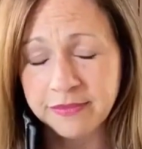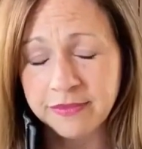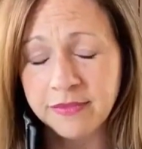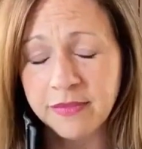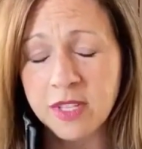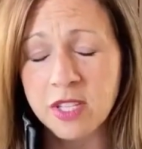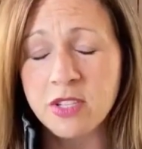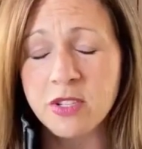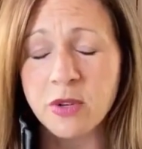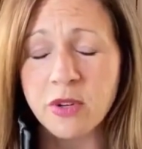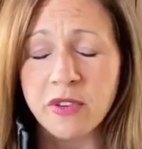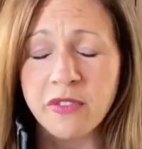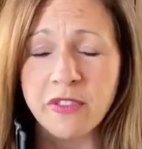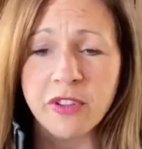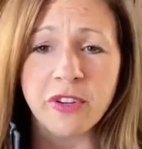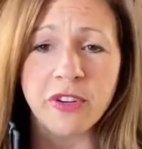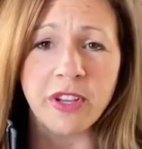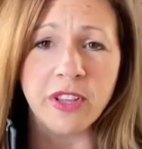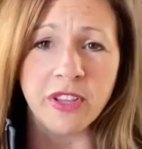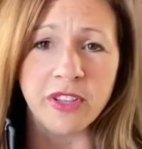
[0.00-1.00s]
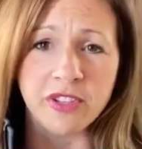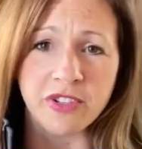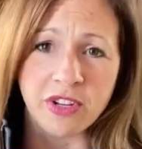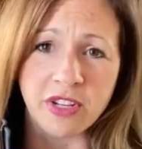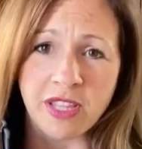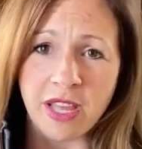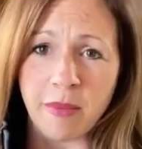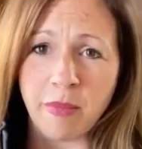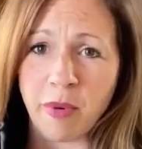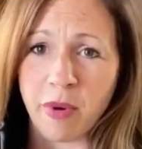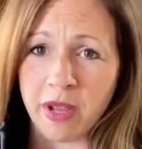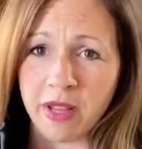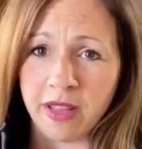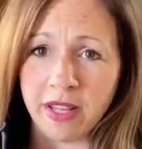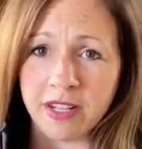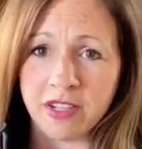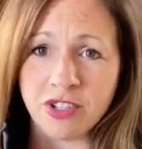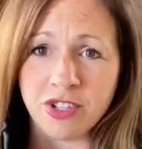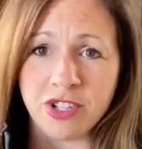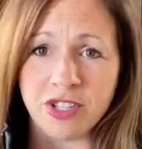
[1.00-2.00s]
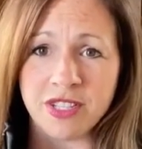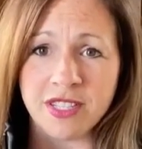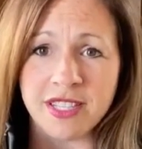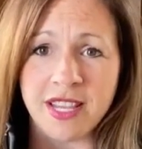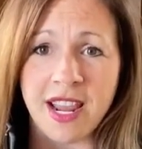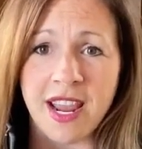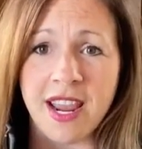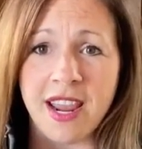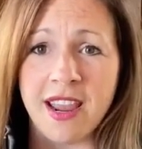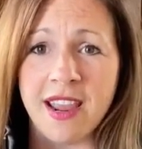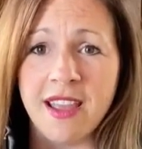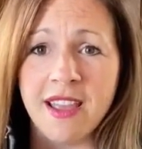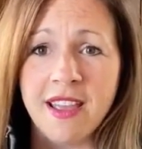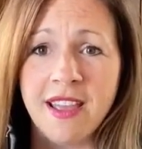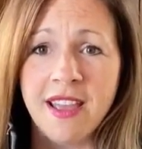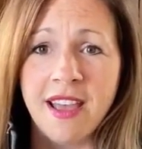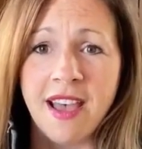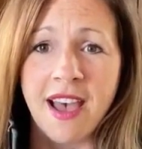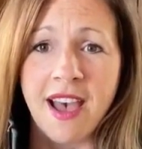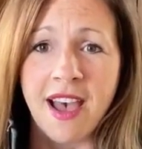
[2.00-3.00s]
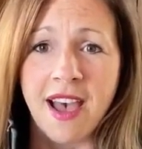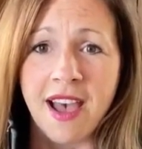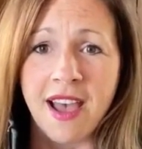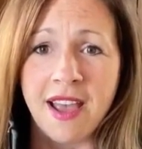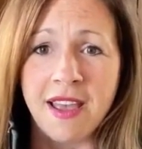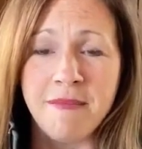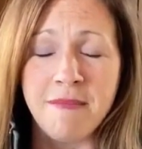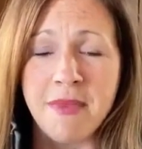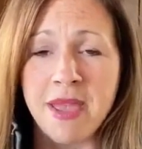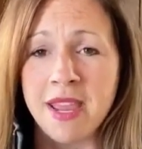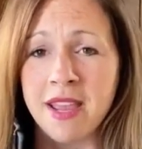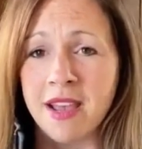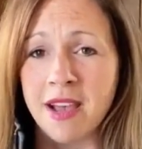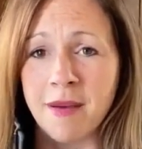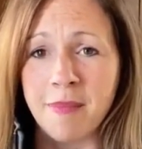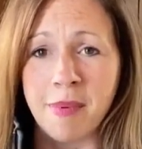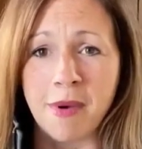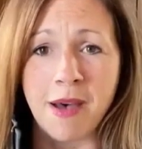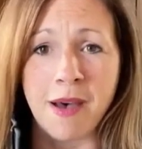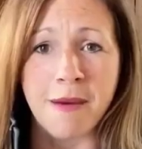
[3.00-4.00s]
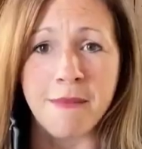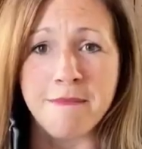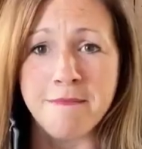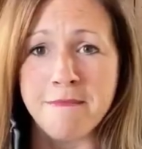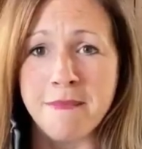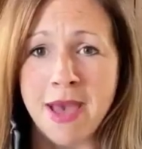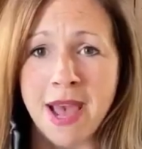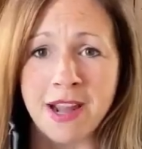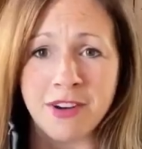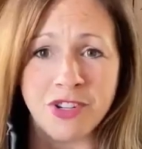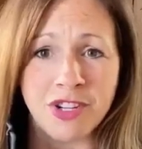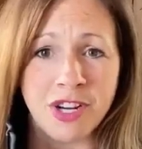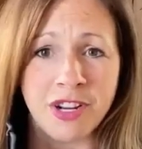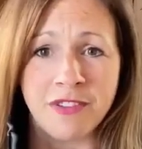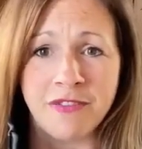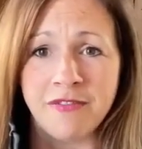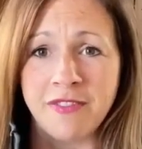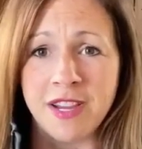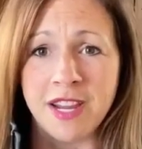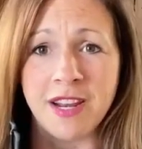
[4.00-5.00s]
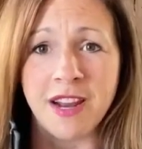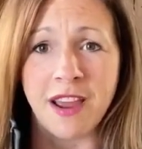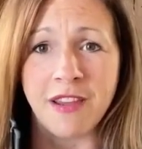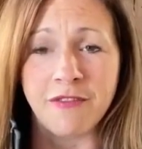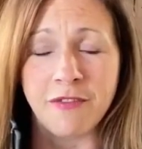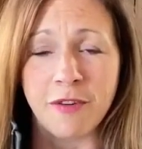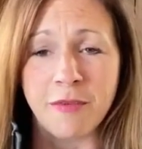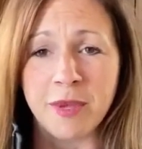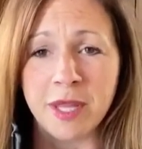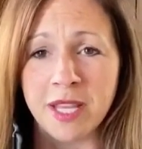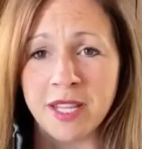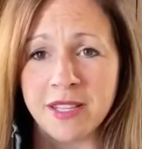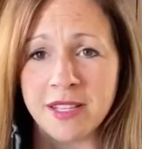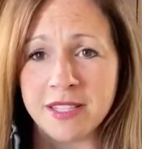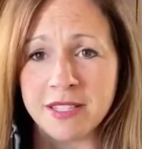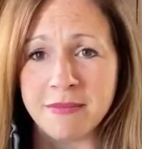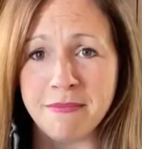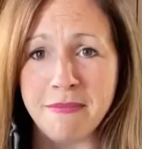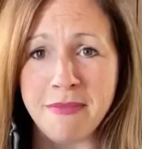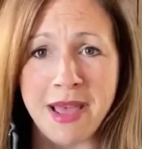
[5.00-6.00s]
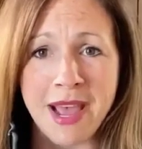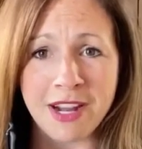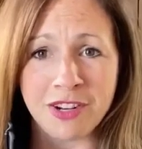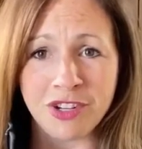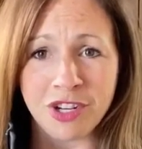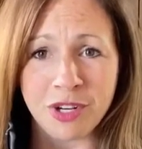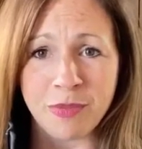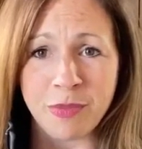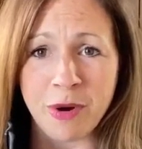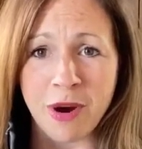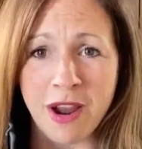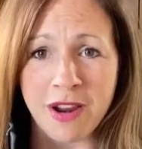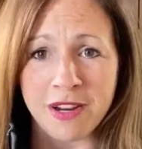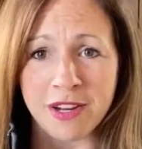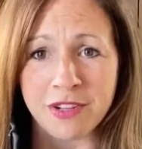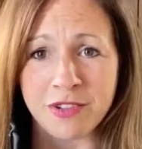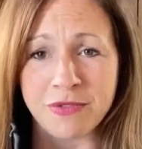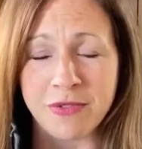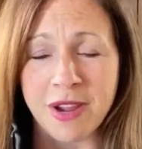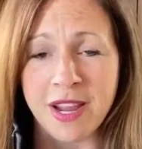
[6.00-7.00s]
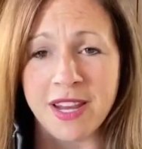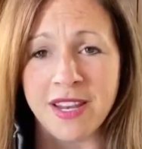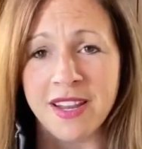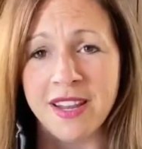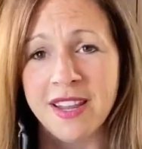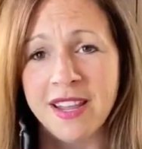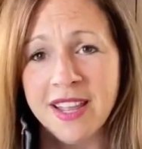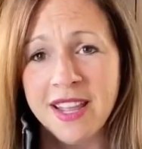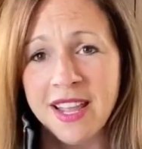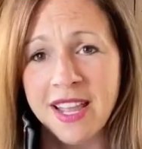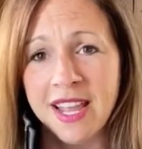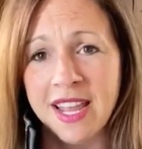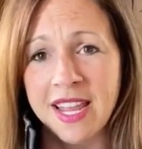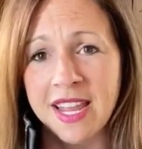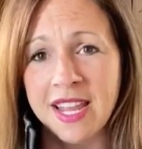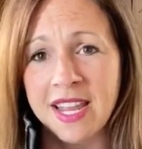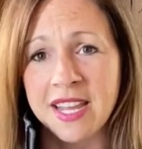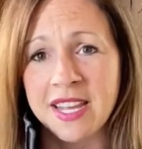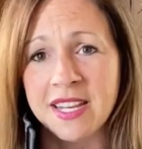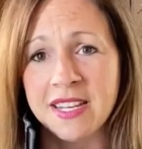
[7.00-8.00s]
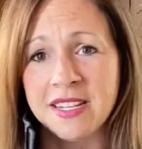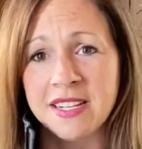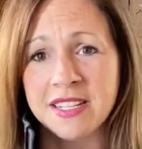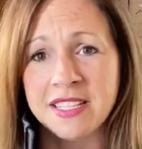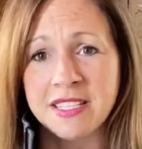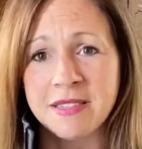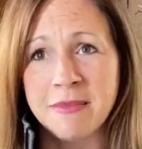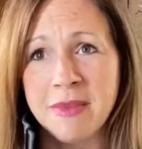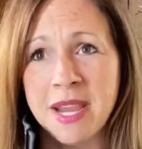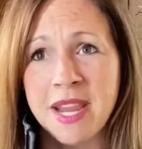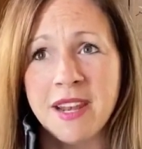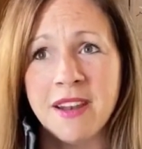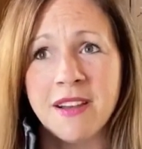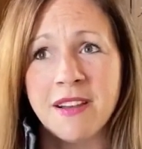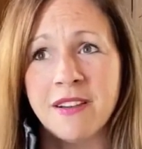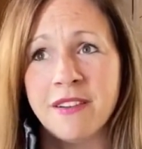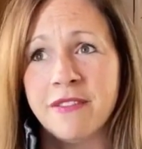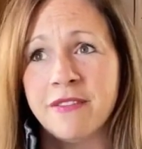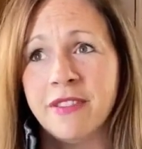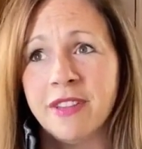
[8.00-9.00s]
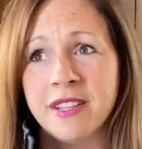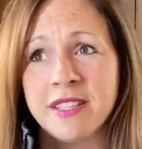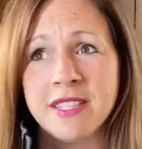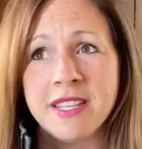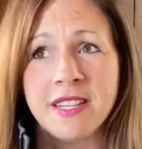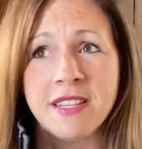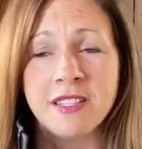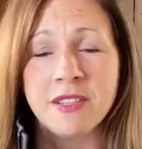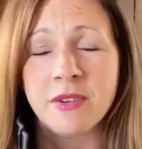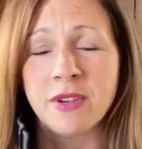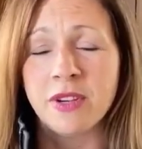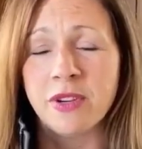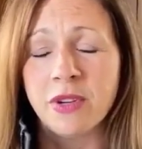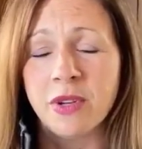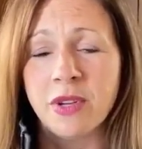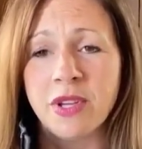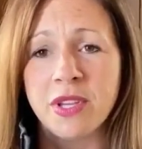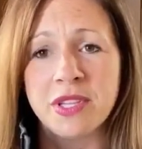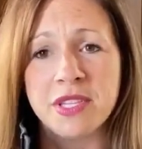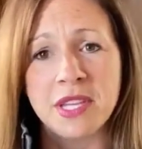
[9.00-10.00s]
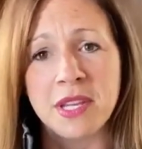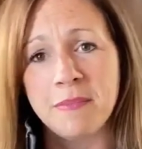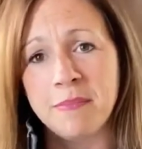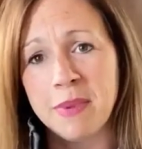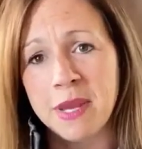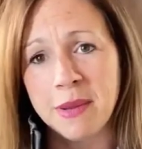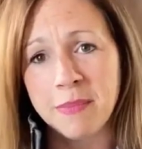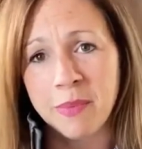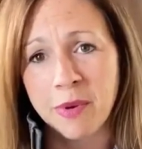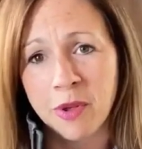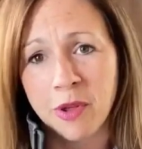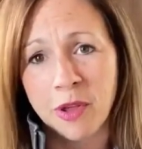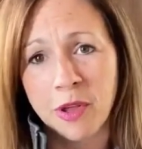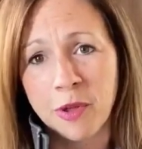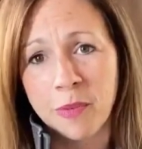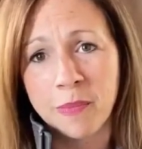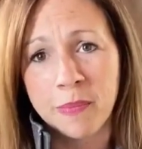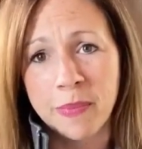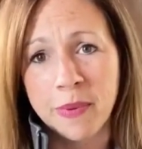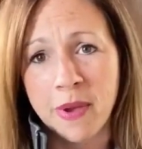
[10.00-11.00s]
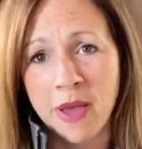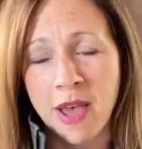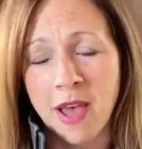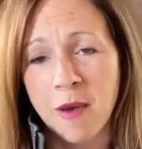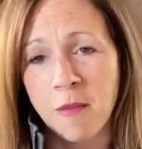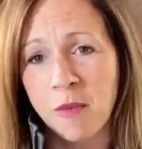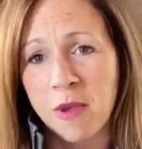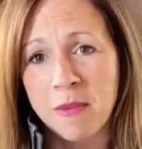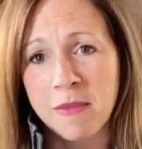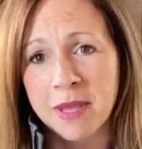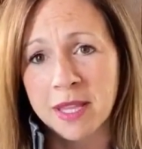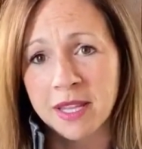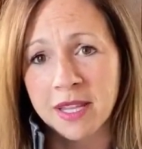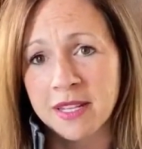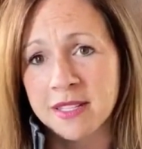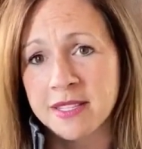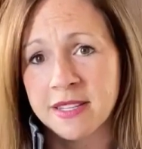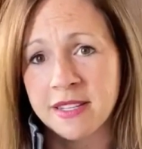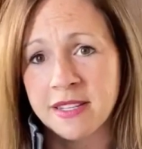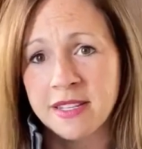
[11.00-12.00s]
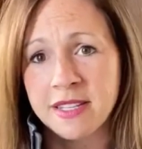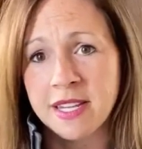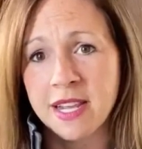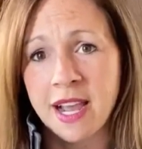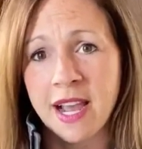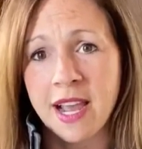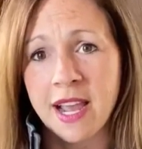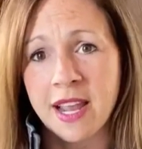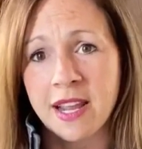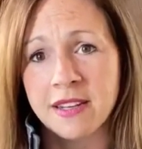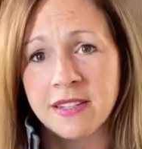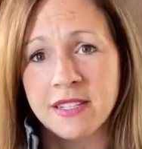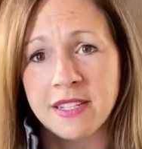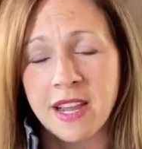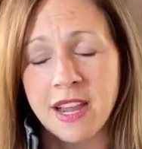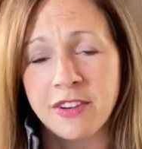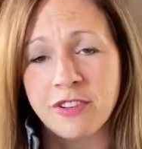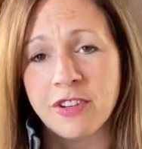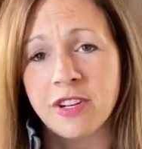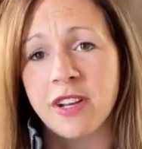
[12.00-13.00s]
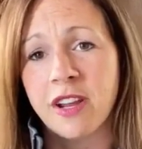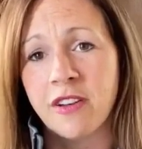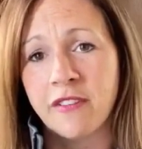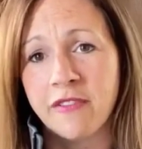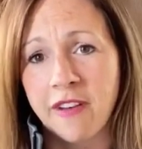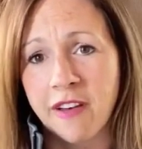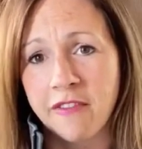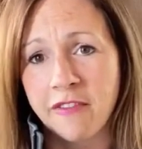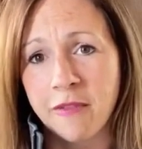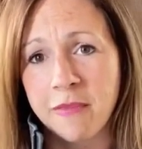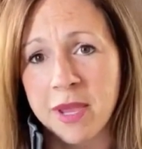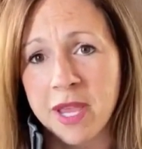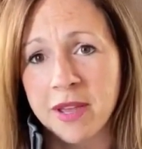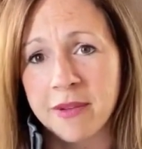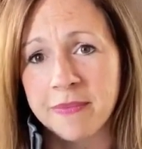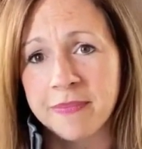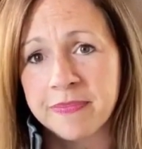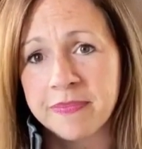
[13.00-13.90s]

So to further illustrate that point, let's just say I make up a magic feed. I formulate this magic product, right? And it's made of, let's say, soy hulls and beet pulp, wheat middlings, and dehydrated alfalfa meal.